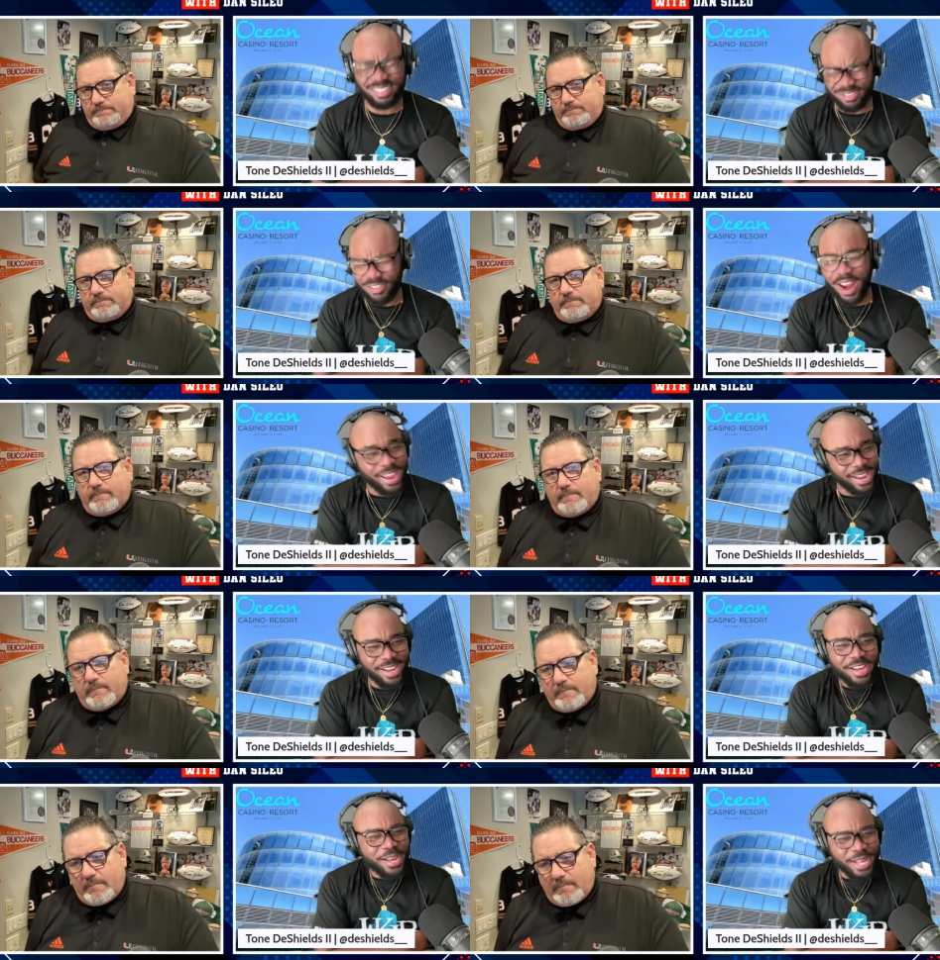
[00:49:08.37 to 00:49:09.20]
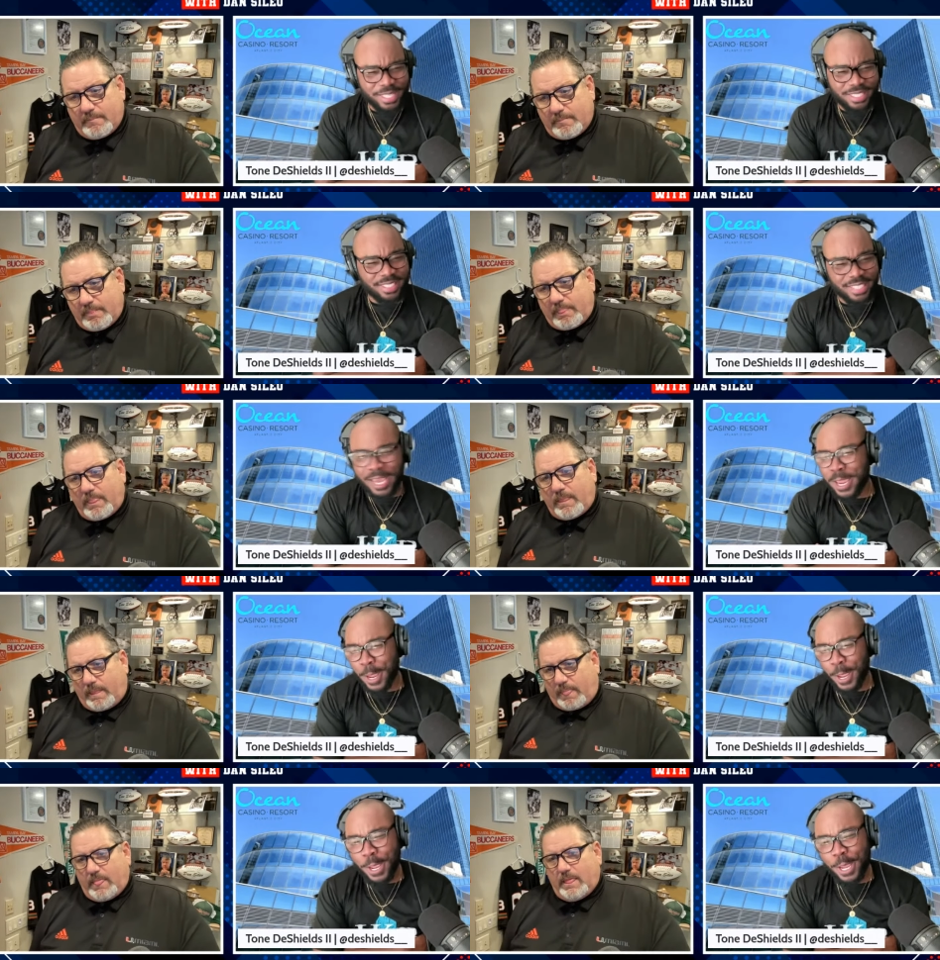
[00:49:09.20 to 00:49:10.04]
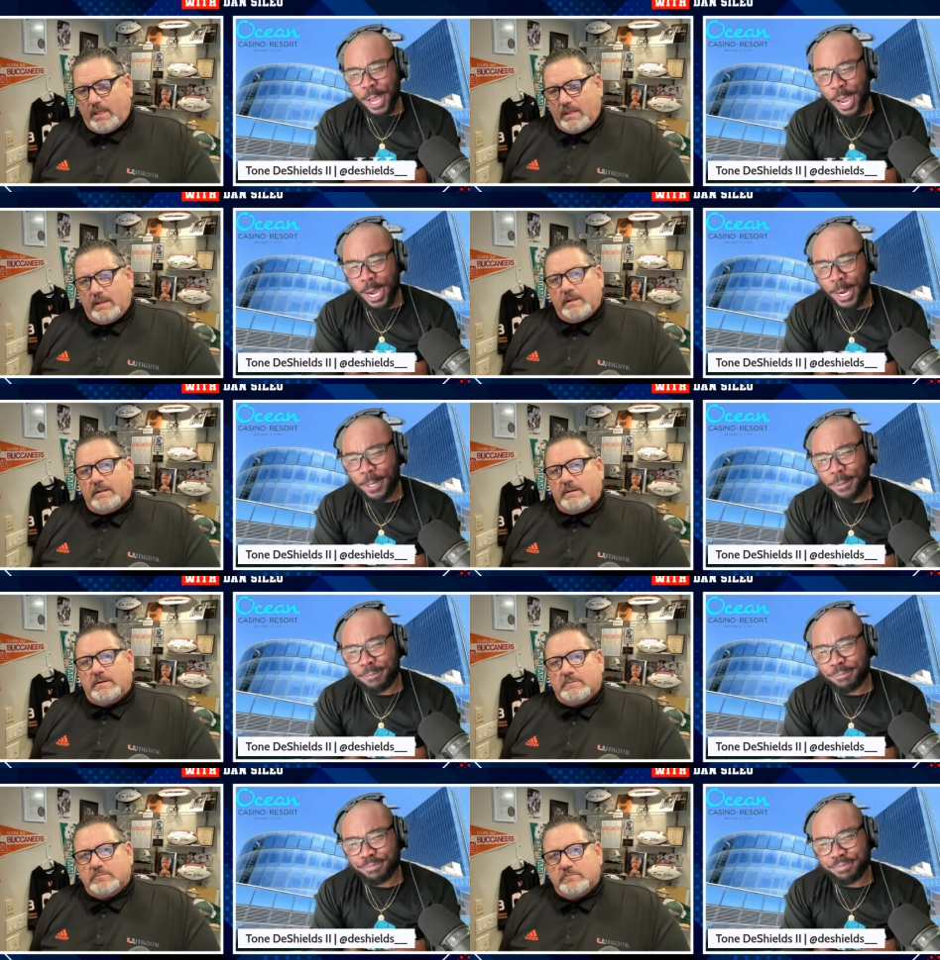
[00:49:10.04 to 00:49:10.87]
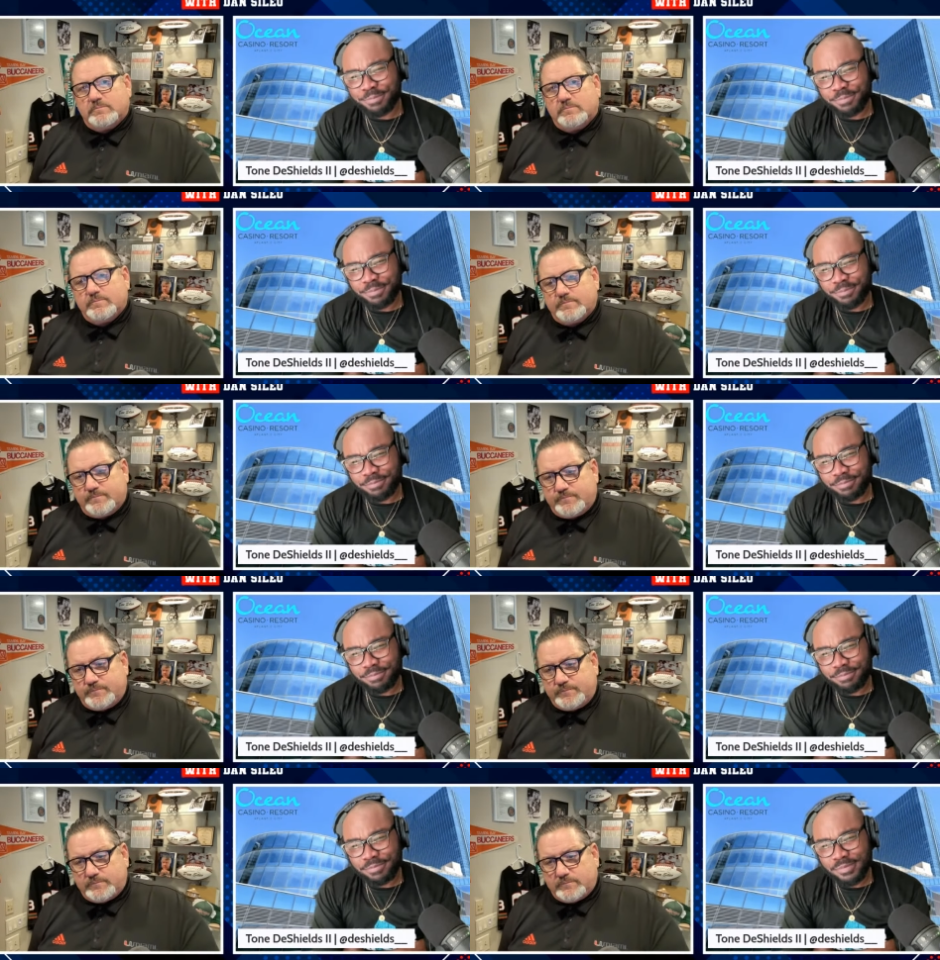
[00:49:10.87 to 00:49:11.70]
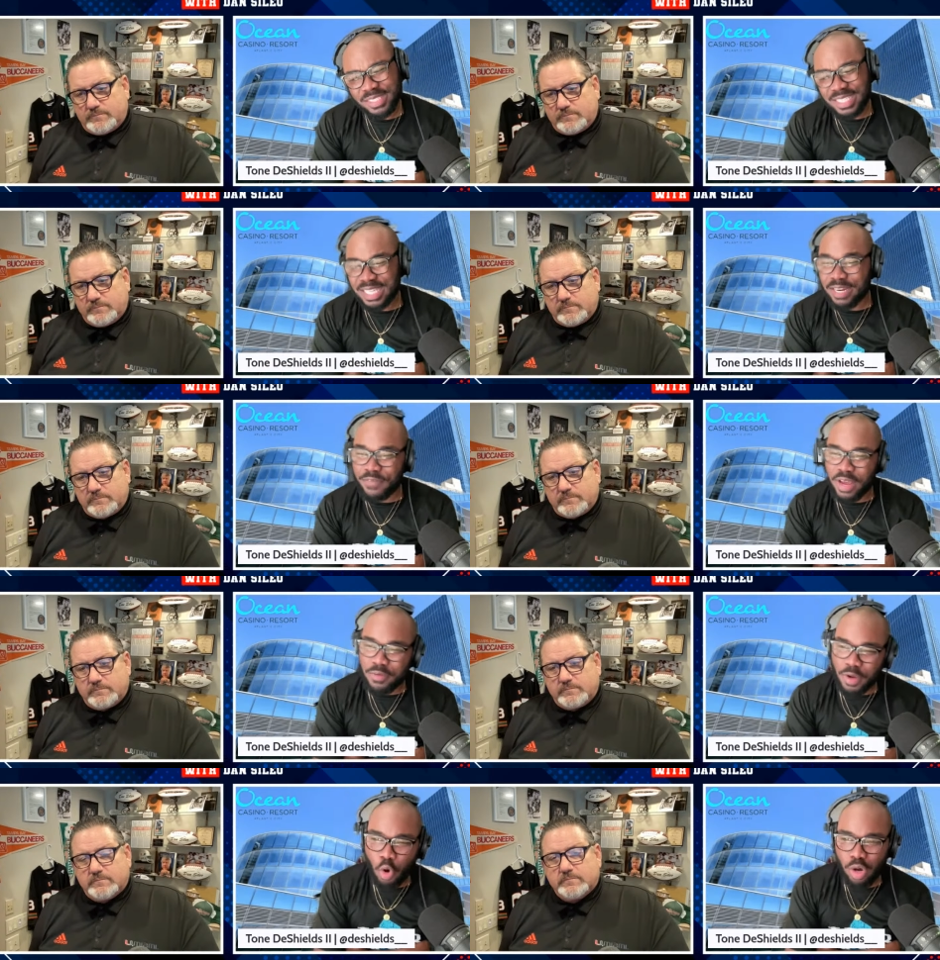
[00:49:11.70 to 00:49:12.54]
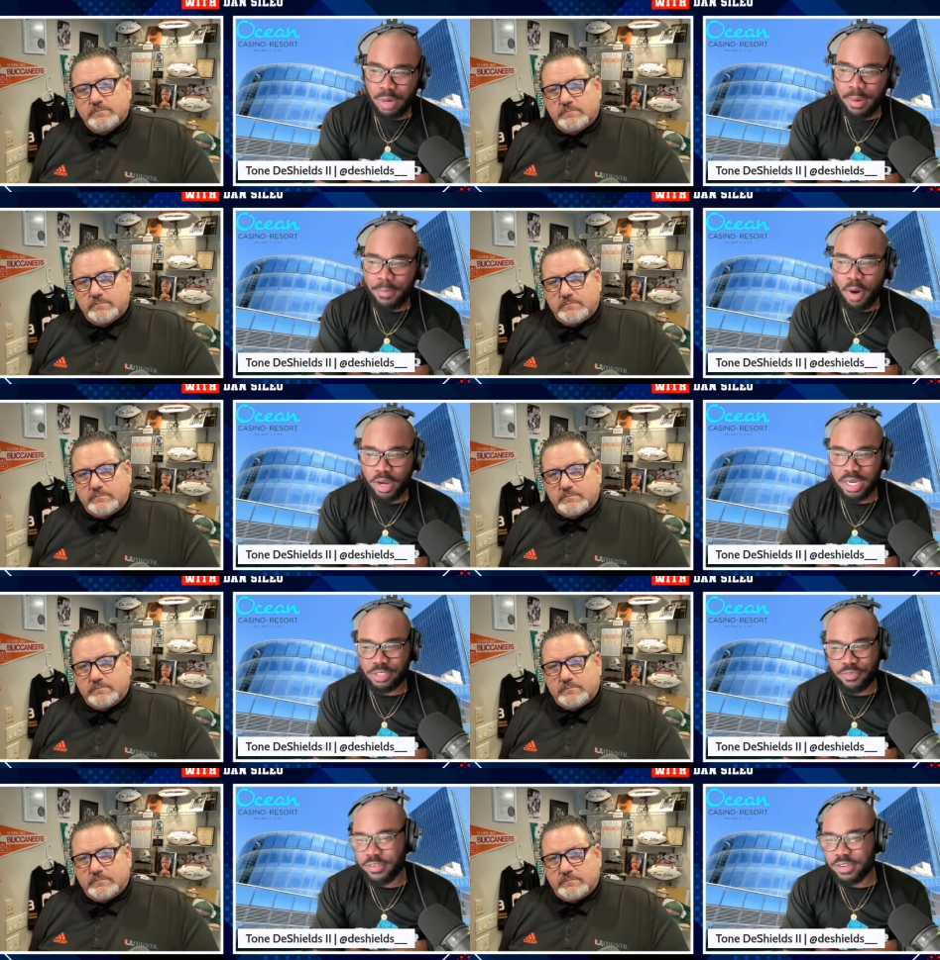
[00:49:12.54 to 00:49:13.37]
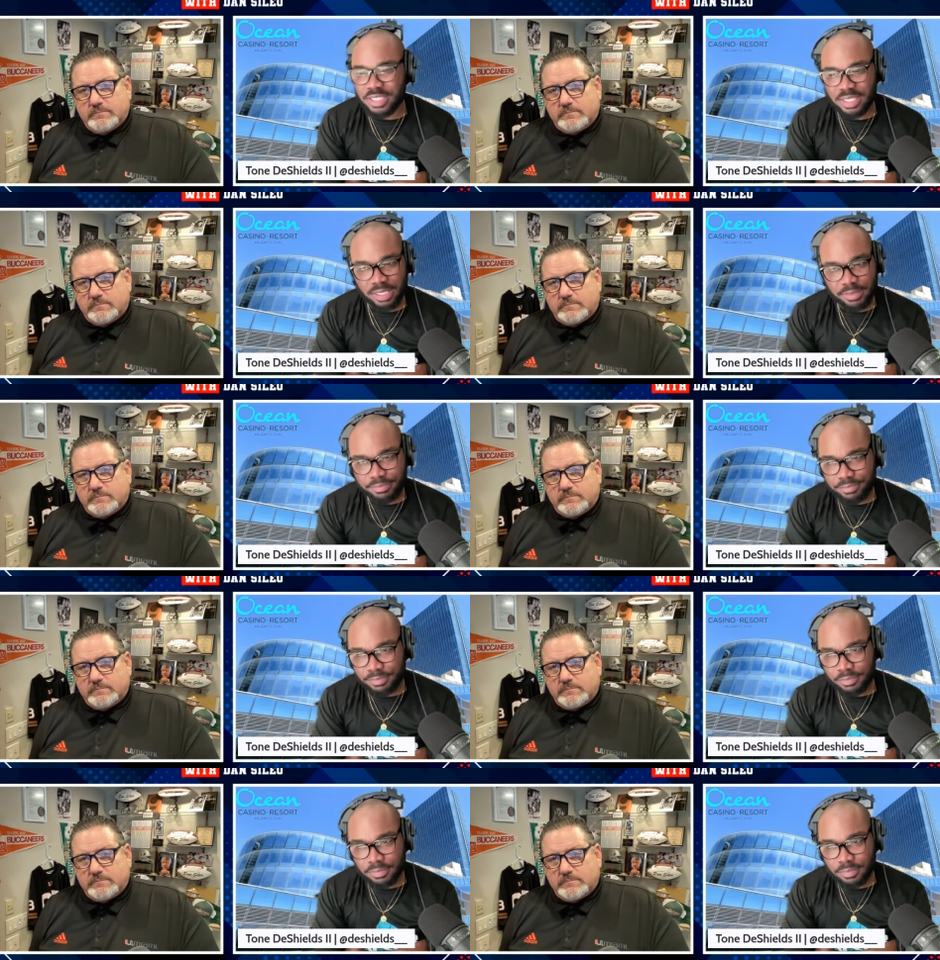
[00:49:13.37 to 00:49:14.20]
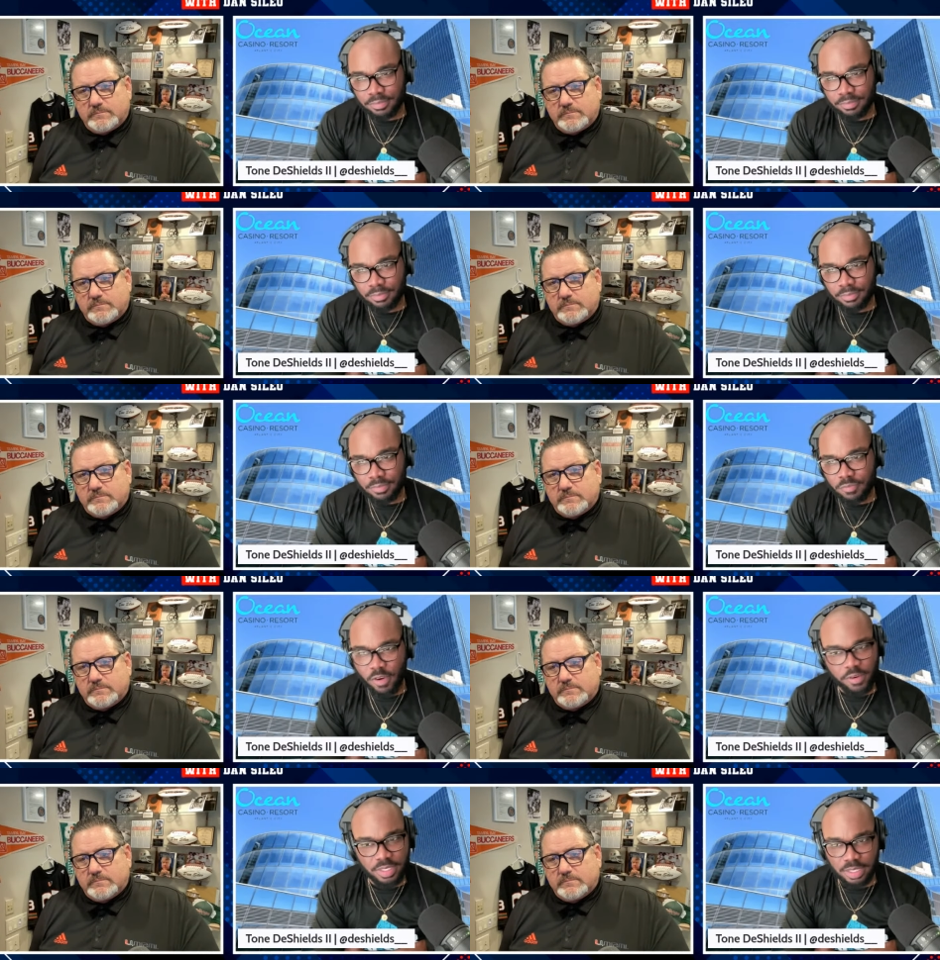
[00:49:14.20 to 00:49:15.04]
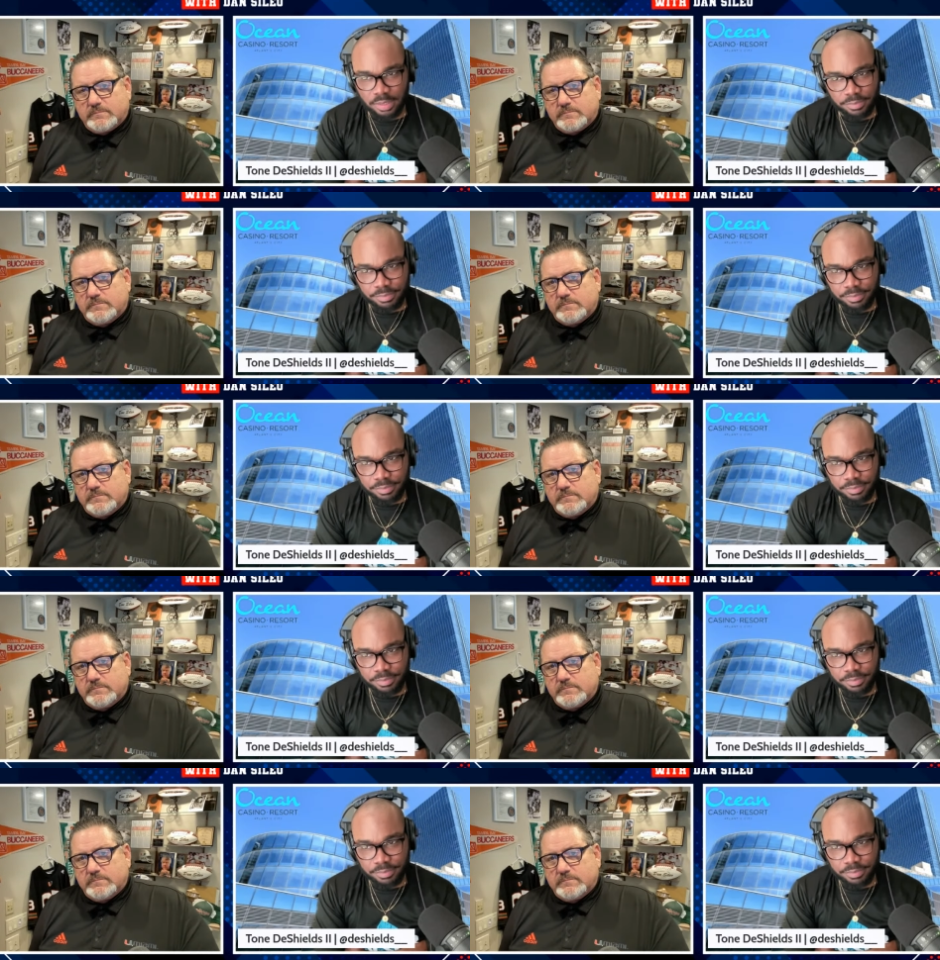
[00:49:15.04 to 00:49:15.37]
Speaker 1: Right, it's insane. Um, see, the veteran quarterback market is very slim, very slim.